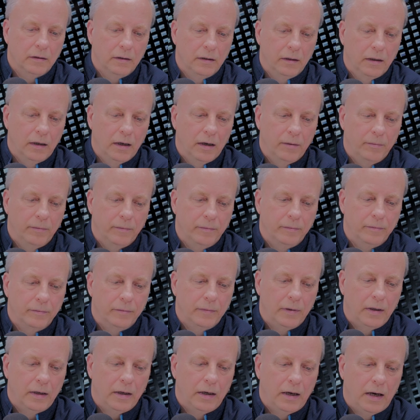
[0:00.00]

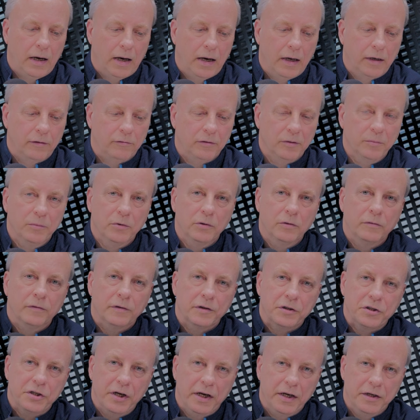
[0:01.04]
how to remove or
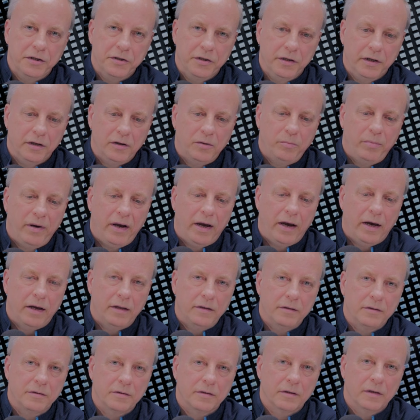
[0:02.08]
change the ear
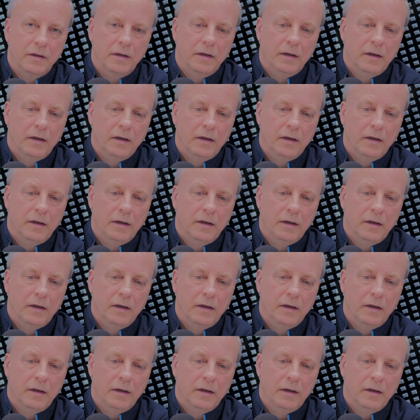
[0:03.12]
pads,